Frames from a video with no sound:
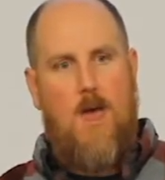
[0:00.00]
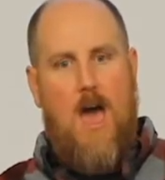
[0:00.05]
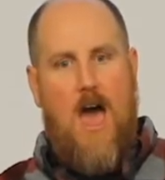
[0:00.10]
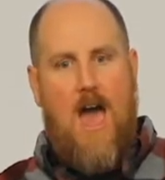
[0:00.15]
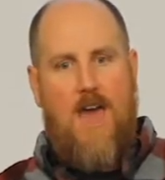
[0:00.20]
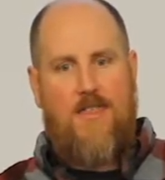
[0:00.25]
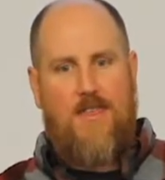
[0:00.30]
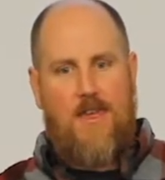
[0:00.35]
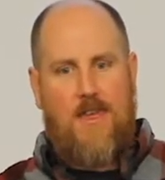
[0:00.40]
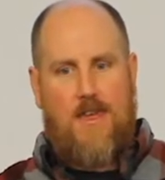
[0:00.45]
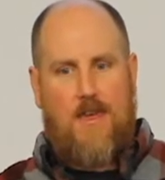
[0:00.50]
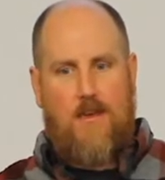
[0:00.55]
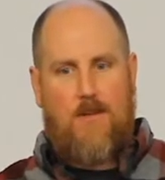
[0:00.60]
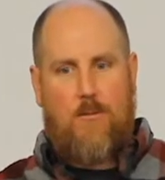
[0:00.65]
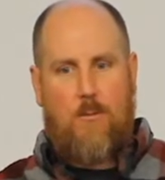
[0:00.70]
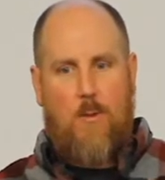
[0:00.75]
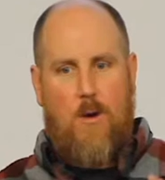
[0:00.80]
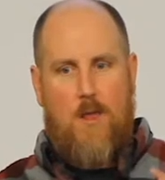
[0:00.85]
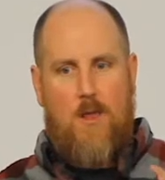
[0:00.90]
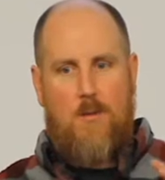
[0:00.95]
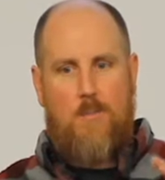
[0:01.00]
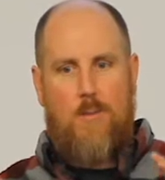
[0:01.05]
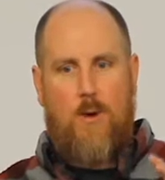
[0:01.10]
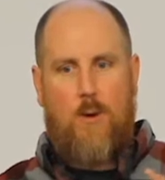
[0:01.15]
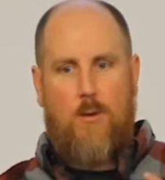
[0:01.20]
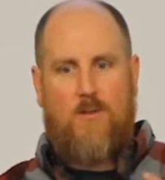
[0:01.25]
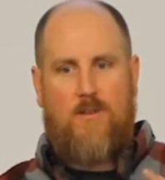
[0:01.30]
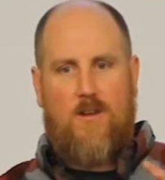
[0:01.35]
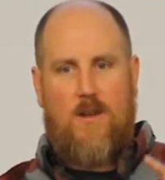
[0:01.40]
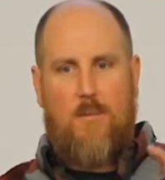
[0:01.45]
I think it's one of the
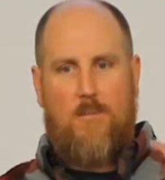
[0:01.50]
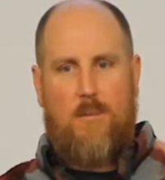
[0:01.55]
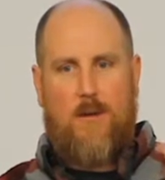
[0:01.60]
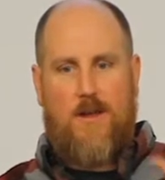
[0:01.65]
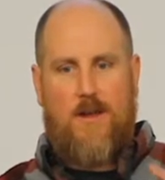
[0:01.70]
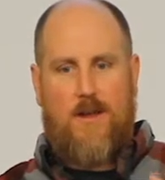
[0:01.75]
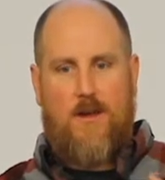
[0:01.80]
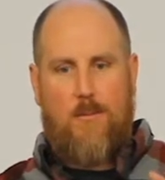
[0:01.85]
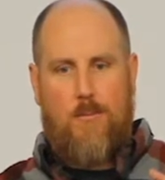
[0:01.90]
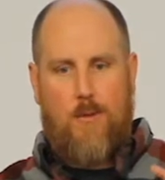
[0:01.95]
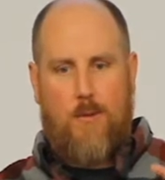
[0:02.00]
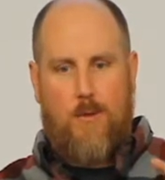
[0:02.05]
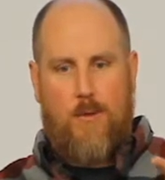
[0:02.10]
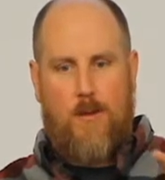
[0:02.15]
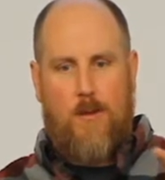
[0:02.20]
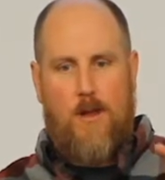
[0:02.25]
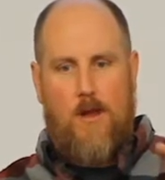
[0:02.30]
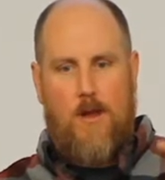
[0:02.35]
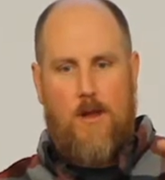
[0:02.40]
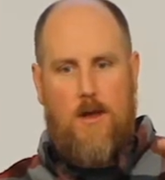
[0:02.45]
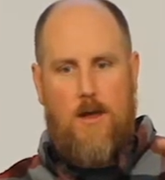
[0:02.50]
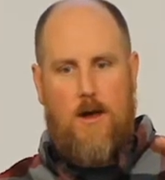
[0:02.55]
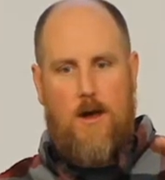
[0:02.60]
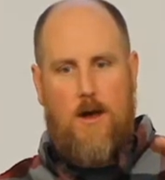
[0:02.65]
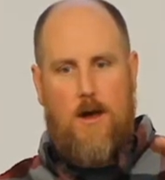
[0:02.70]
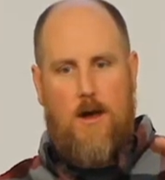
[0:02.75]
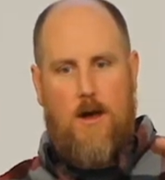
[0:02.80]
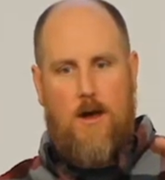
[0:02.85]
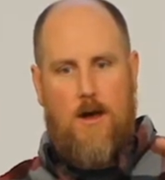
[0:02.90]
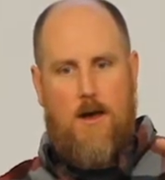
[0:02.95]
most applicable
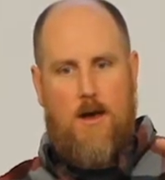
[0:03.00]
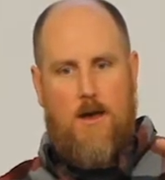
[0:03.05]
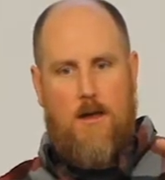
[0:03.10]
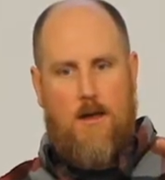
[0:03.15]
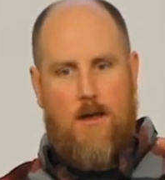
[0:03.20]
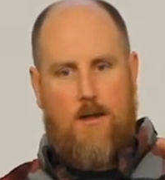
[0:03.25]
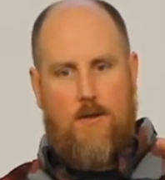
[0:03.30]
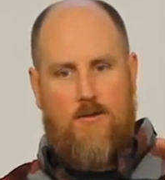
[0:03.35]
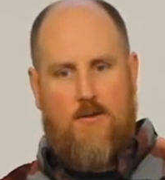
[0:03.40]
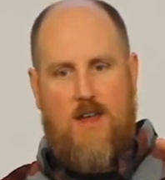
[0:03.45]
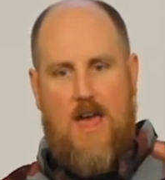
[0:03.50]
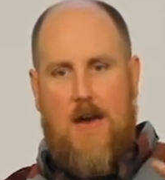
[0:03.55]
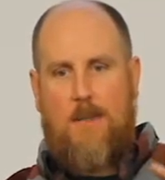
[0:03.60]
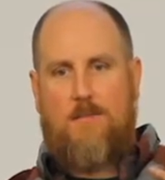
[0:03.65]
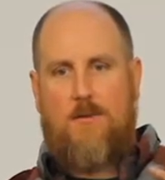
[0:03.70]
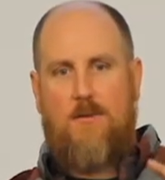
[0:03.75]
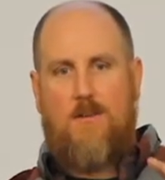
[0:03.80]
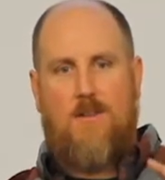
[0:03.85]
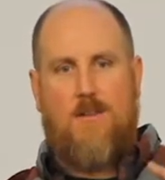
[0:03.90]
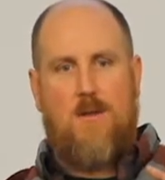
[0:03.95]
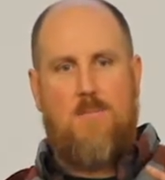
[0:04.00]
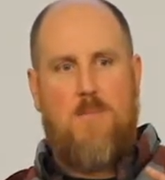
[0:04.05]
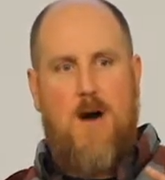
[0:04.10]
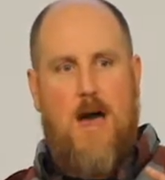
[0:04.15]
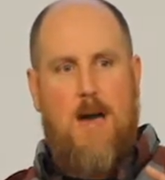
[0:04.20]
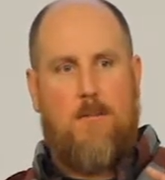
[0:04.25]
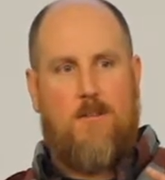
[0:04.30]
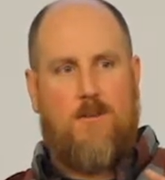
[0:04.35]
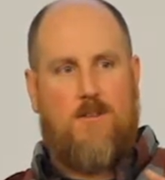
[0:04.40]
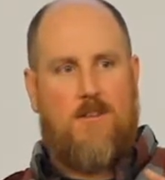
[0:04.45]
chapters in the
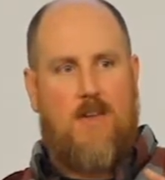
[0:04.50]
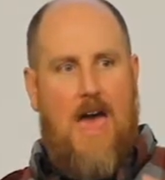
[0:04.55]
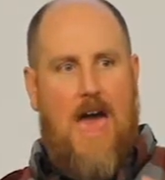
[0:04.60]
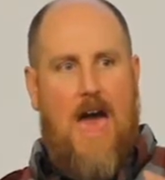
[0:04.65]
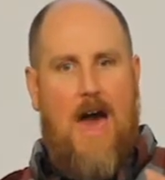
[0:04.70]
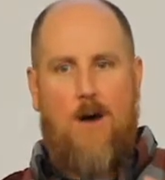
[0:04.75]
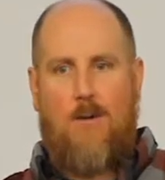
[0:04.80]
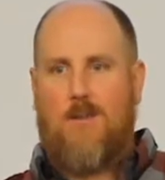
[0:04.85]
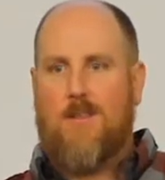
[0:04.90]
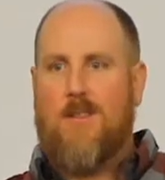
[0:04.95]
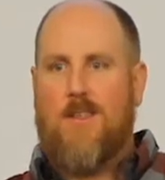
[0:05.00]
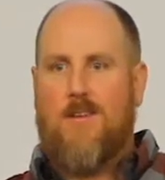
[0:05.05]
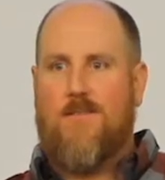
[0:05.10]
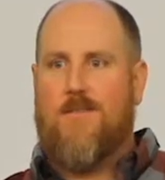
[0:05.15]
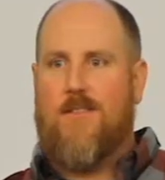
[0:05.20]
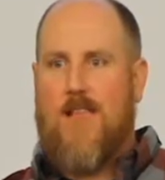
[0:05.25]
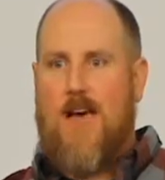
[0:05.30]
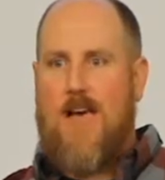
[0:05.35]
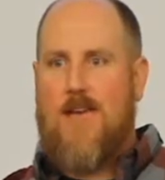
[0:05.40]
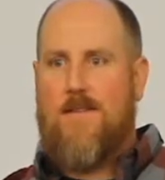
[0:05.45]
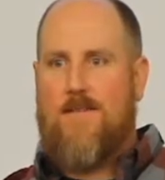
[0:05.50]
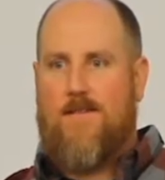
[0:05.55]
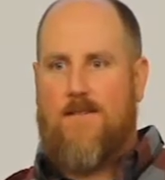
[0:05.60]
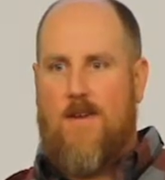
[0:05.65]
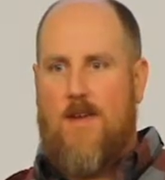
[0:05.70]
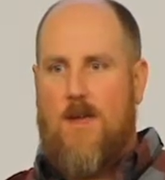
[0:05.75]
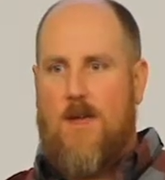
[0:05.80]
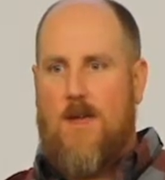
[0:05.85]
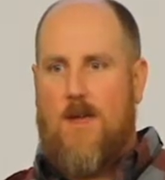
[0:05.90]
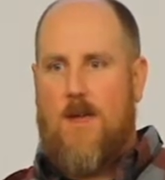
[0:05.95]
Bible to how to live life
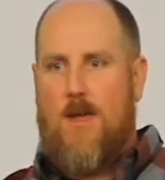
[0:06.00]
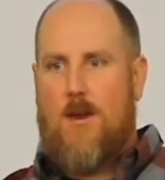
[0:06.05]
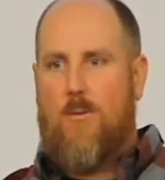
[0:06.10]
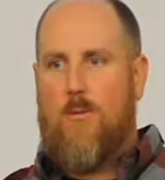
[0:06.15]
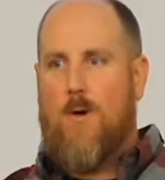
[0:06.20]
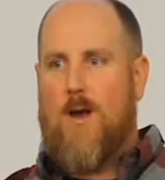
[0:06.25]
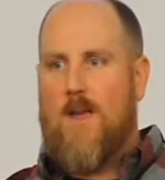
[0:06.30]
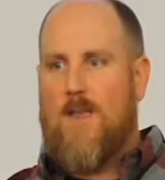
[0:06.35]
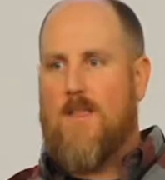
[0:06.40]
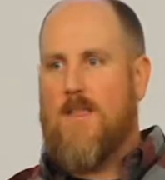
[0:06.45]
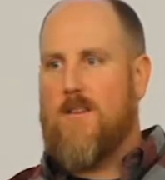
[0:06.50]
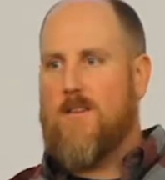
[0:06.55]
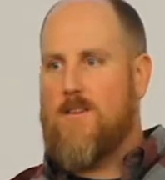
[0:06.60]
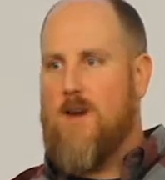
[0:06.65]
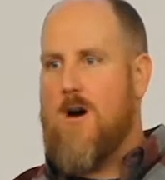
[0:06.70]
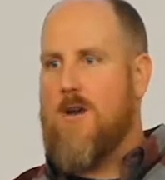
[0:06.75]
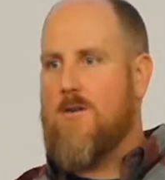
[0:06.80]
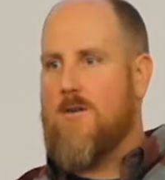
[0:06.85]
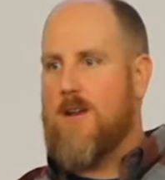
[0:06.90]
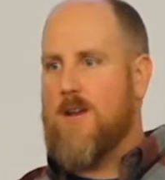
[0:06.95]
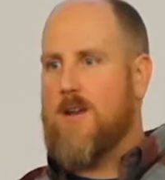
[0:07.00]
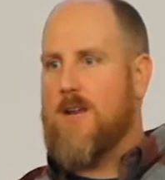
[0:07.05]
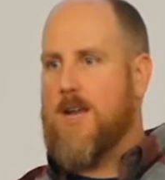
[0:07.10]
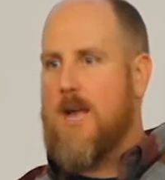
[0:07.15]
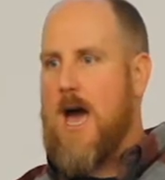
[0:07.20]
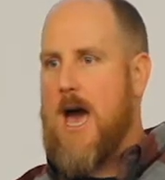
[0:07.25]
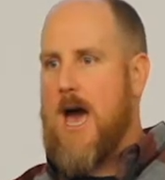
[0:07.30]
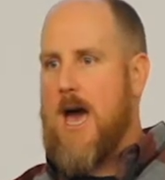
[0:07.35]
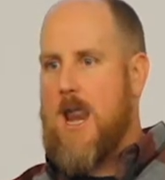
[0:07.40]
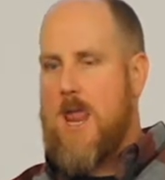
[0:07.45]
in a way that is honoring to
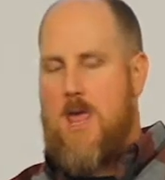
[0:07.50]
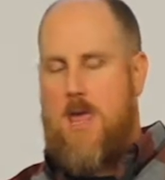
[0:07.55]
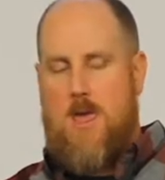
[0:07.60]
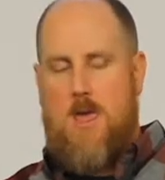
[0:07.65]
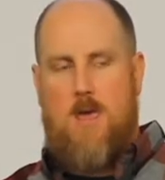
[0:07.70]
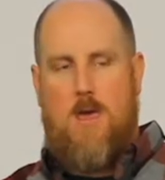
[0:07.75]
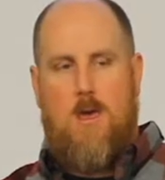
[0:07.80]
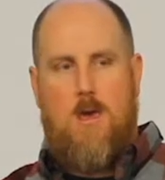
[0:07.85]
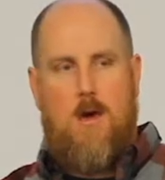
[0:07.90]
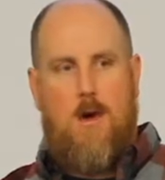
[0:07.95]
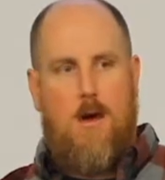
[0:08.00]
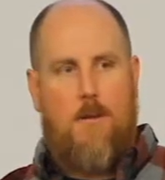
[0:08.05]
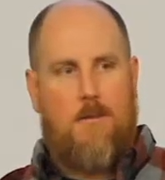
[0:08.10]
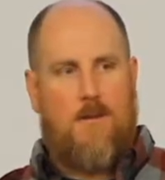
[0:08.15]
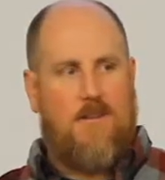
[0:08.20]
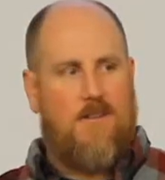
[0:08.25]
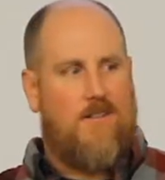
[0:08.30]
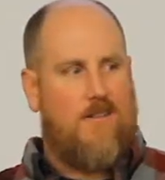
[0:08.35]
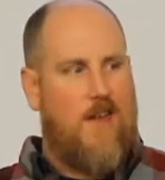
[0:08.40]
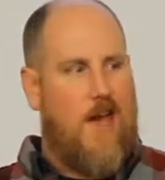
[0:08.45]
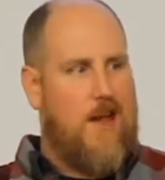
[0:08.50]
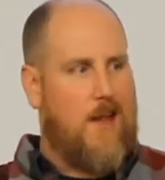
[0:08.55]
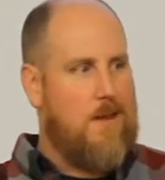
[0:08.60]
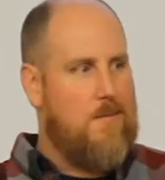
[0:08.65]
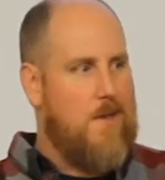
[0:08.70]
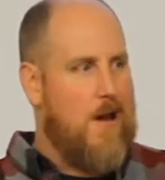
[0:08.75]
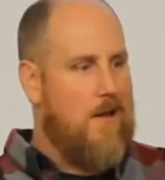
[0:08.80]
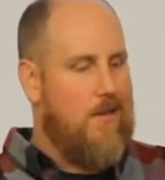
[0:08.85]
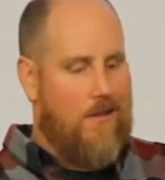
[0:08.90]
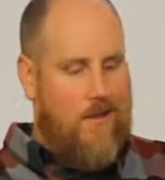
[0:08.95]
God. Because it's
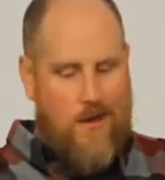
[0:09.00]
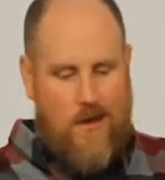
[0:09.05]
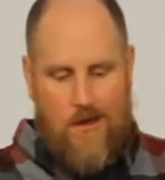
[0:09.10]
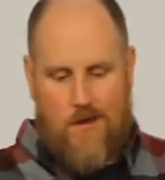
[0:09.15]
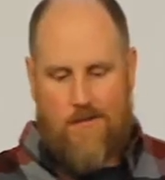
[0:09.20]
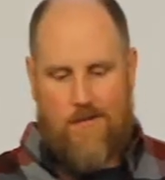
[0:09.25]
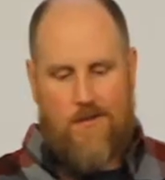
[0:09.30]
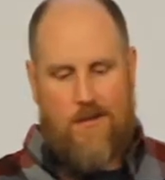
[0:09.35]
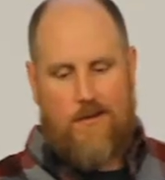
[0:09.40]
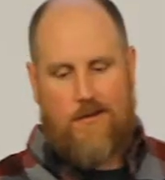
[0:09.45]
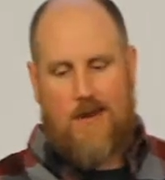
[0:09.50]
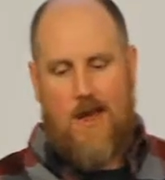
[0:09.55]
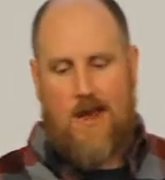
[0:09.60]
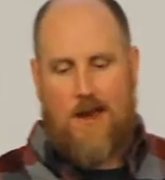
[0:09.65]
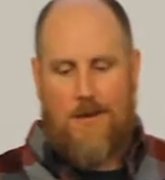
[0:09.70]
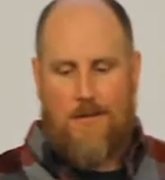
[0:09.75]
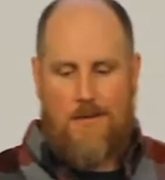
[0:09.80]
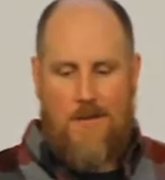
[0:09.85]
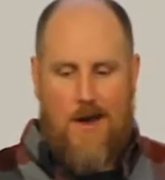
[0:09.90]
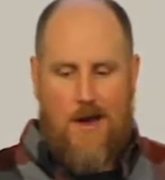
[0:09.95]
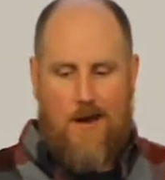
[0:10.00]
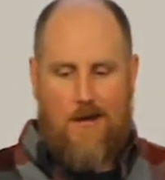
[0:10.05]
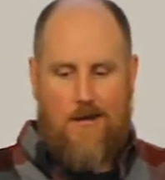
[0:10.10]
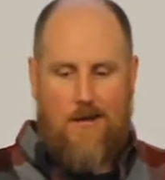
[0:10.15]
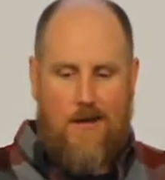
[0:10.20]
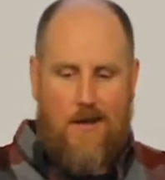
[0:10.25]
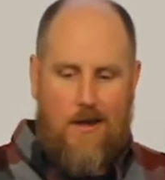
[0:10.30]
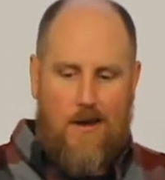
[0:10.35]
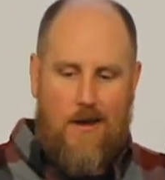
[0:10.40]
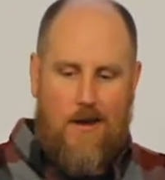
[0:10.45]
talking about love, it's talking
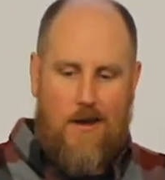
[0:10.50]
about